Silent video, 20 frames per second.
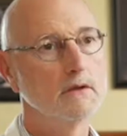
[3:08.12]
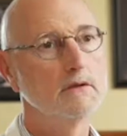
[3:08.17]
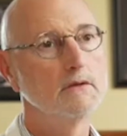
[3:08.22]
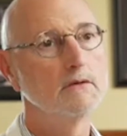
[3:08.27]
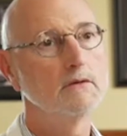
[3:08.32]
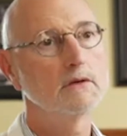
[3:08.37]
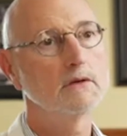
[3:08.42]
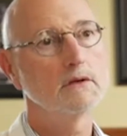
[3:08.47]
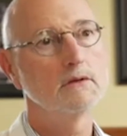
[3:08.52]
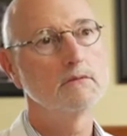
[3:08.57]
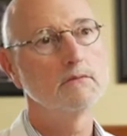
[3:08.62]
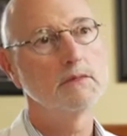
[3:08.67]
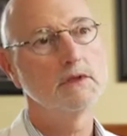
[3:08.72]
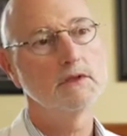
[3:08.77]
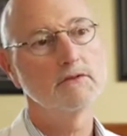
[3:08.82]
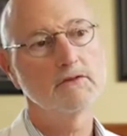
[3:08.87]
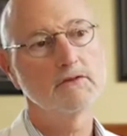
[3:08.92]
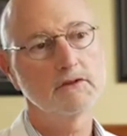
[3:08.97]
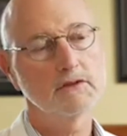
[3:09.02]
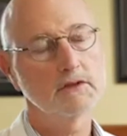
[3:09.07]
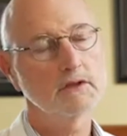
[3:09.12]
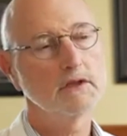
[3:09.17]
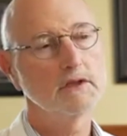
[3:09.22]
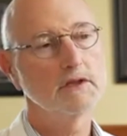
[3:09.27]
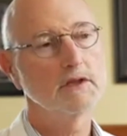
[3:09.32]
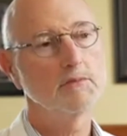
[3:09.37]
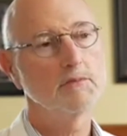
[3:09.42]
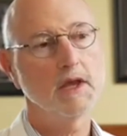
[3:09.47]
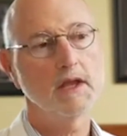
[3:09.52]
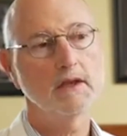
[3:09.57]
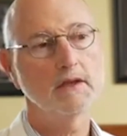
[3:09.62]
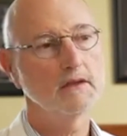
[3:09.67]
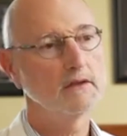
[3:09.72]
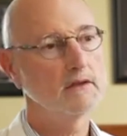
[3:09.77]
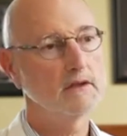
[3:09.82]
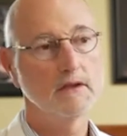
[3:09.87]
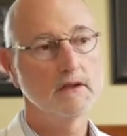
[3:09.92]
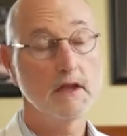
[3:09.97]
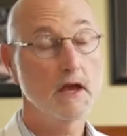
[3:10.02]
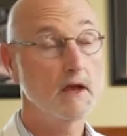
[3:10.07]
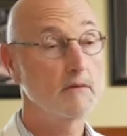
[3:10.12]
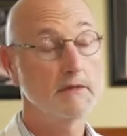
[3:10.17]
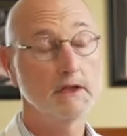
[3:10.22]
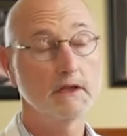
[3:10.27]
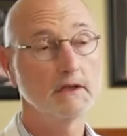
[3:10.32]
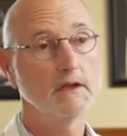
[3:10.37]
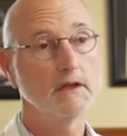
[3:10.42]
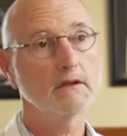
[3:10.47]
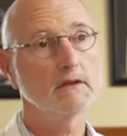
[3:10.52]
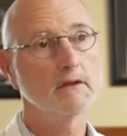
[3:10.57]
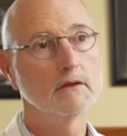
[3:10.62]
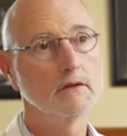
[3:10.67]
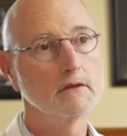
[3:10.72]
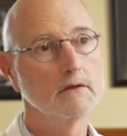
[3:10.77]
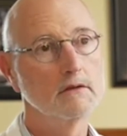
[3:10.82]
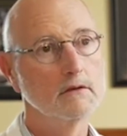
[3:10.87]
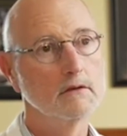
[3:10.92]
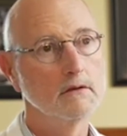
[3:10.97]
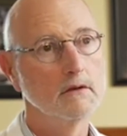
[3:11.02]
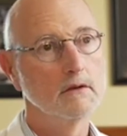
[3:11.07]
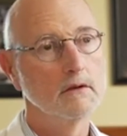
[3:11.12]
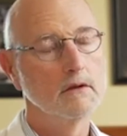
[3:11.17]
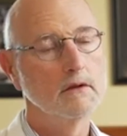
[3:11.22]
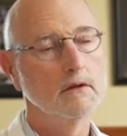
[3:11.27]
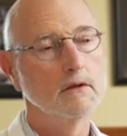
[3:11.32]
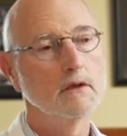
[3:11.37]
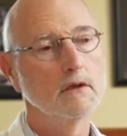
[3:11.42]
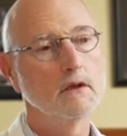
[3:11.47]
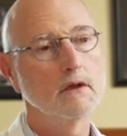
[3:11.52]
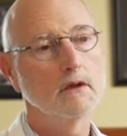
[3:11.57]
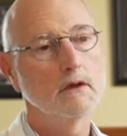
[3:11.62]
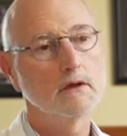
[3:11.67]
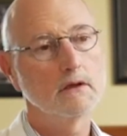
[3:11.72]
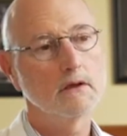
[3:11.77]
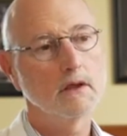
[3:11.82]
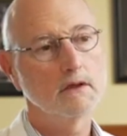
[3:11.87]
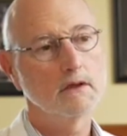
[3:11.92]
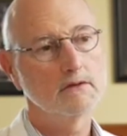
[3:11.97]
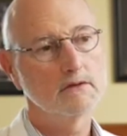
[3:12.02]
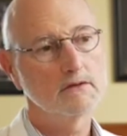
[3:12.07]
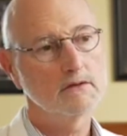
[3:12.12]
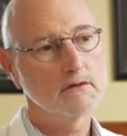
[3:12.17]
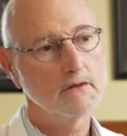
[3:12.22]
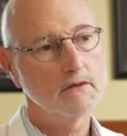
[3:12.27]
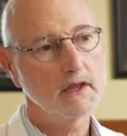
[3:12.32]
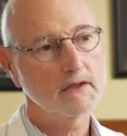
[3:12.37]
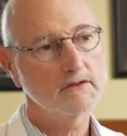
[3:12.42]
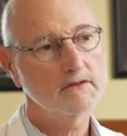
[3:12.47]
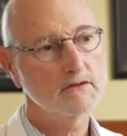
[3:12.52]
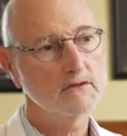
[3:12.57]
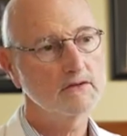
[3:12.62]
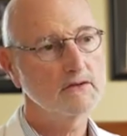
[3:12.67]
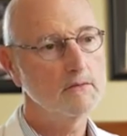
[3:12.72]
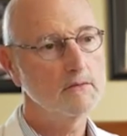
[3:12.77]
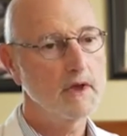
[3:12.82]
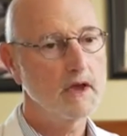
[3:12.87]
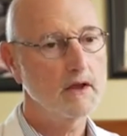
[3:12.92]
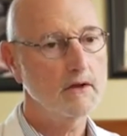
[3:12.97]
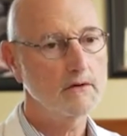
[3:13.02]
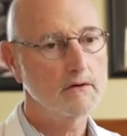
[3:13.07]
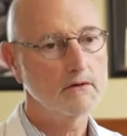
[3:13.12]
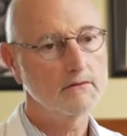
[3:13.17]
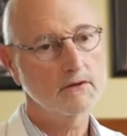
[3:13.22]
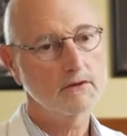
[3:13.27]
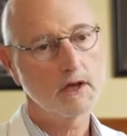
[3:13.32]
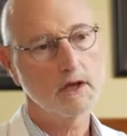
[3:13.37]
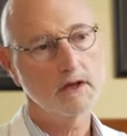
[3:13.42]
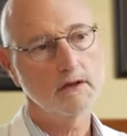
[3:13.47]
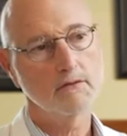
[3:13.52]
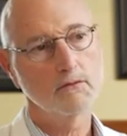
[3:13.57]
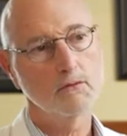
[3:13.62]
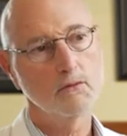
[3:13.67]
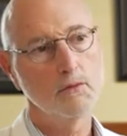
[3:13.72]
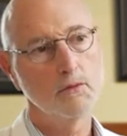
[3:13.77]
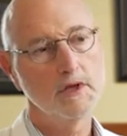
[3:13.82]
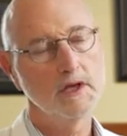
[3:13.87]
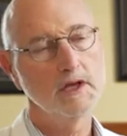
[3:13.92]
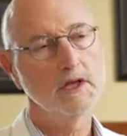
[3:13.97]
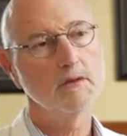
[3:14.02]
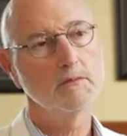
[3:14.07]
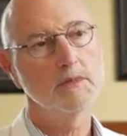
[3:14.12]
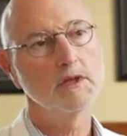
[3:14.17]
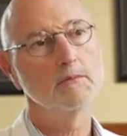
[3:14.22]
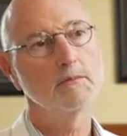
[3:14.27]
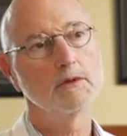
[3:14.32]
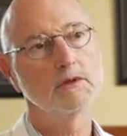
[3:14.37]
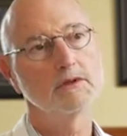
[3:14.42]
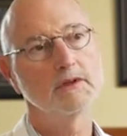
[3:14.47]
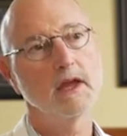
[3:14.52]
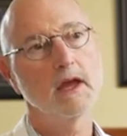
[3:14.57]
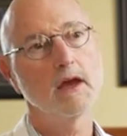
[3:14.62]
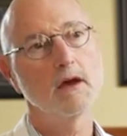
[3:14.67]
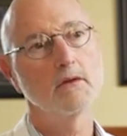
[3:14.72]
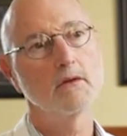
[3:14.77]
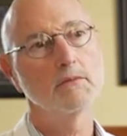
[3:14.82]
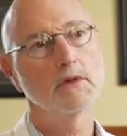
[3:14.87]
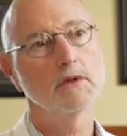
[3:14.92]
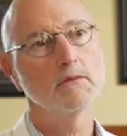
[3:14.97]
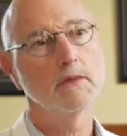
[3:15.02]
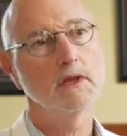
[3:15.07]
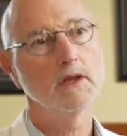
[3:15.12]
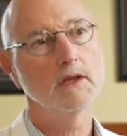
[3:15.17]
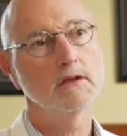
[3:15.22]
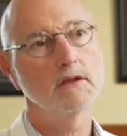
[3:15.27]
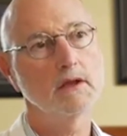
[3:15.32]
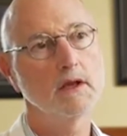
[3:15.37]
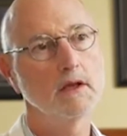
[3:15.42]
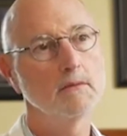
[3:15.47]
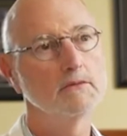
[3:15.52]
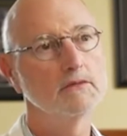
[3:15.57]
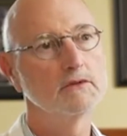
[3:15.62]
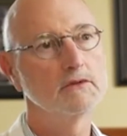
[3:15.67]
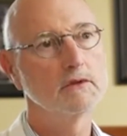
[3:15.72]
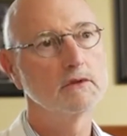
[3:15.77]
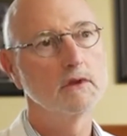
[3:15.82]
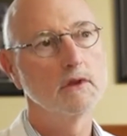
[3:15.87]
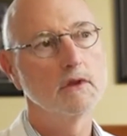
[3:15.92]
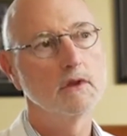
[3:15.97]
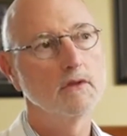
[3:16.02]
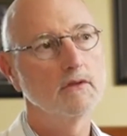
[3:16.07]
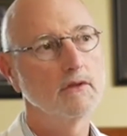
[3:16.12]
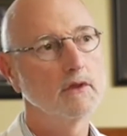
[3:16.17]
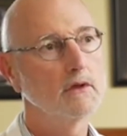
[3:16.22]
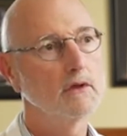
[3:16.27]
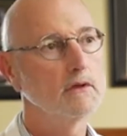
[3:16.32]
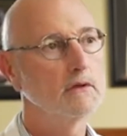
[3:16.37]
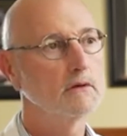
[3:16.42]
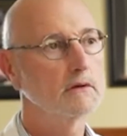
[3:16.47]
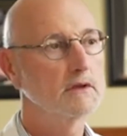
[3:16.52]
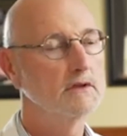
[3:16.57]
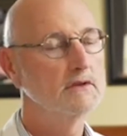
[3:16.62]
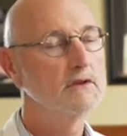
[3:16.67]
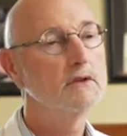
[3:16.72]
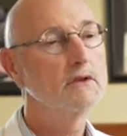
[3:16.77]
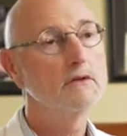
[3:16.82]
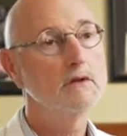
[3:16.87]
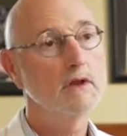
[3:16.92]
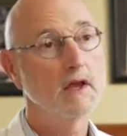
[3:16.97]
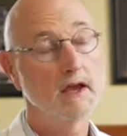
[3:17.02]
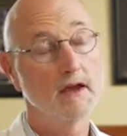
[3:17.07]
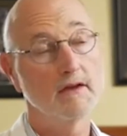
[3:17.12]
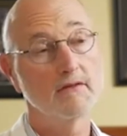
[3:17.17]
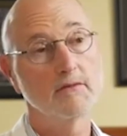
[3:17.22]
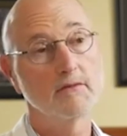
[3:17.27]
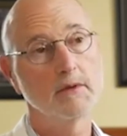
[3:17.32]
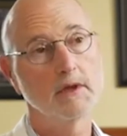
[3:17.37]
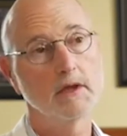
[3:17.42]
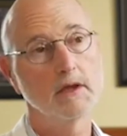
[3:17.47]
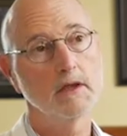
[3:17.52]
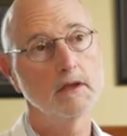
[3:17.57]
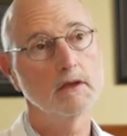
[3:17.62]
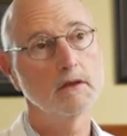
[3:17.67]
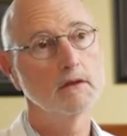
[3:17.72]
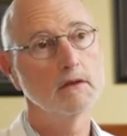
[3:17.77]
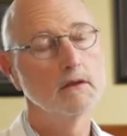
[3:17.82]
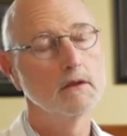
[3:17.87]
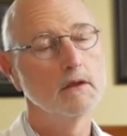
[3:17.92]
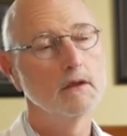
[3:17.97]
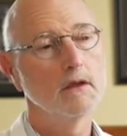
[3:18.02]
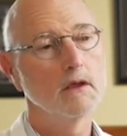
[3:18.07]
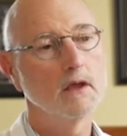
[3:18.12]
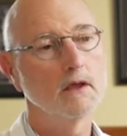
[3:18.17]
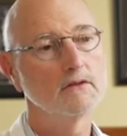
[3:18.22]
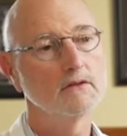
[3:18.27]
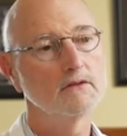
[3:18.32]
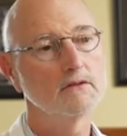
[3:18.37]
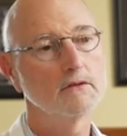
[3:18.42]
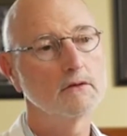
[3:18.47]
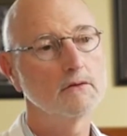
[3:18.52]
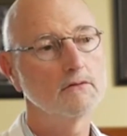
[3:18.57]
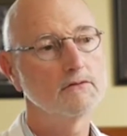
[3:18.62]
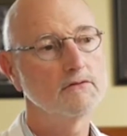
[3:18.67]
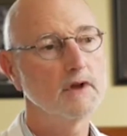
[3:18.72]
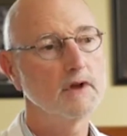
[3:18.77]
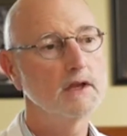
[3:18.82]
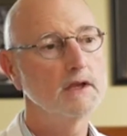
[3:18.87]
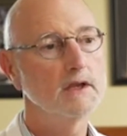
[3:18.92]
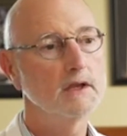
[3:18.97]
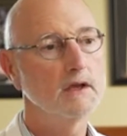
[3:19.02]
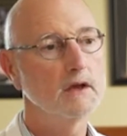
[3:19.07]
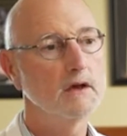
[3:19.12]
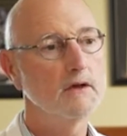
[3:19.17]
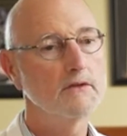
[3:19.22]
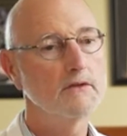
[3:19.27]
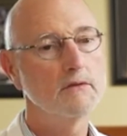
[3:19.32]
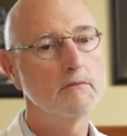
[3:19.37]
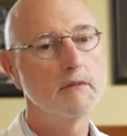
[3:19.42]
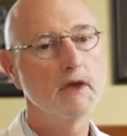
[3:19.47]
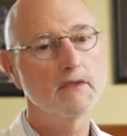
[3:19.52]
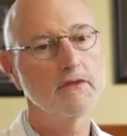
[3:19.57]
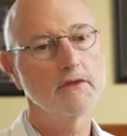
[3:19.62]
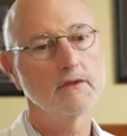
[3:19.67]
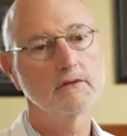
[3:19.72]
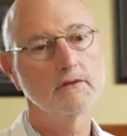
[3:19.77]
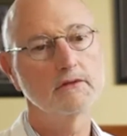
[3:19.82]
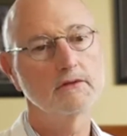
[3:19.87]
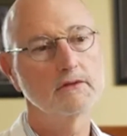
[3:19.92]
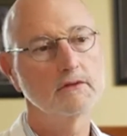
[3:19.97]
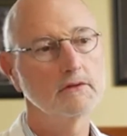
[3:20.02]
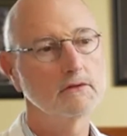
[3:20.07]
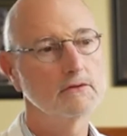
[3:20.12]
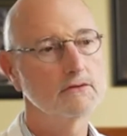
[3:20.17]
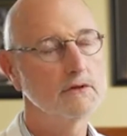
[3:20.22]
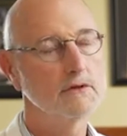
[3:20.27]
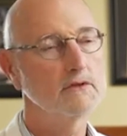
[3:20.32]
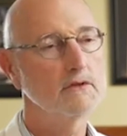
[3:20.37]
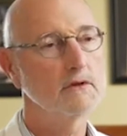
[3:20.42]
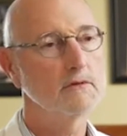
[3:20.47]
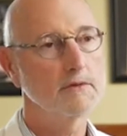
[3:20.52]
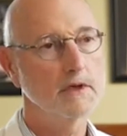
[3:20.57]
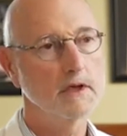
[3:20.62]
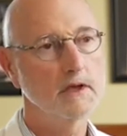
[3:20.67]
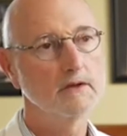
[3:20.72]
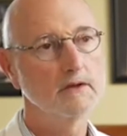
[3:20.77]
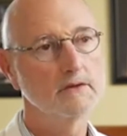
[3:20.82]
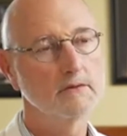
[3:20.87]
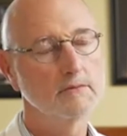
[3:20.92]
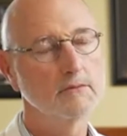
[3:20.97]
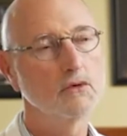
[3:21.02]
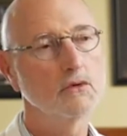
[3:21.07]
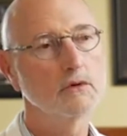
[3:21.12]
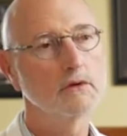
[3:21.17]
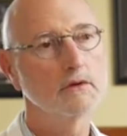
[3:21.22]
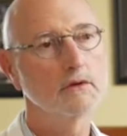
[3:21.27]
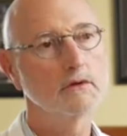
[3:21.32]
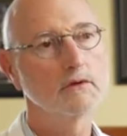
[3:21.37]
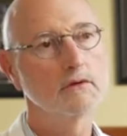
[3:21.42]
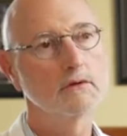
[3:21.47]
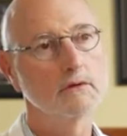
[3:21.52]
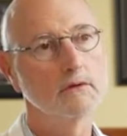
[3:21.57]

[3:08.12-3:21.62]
You can be physically dependent and not be addicted. And so that's just a matter of kind of weaning people down, but many times they'll continue to have pain. And so finding other methods to treat their pain is important.